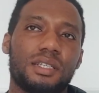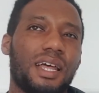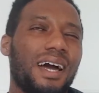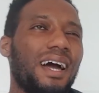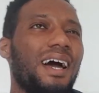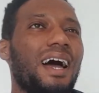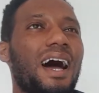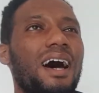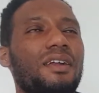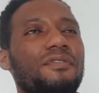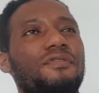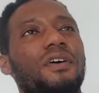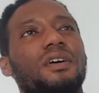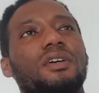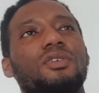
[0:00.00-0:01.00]
Like, how the
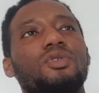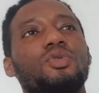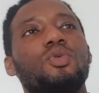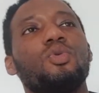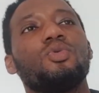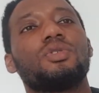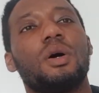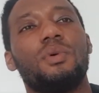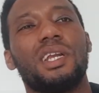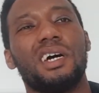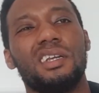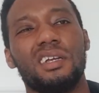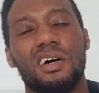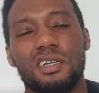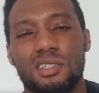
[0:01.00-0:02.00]
fuck can you call someone a
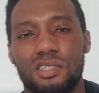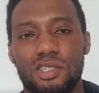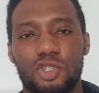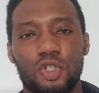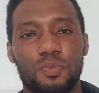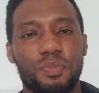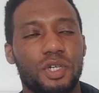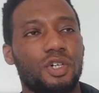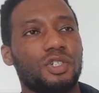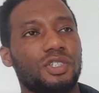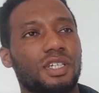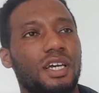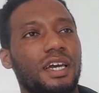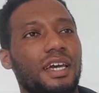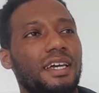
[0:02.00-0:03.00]
narcissist just because,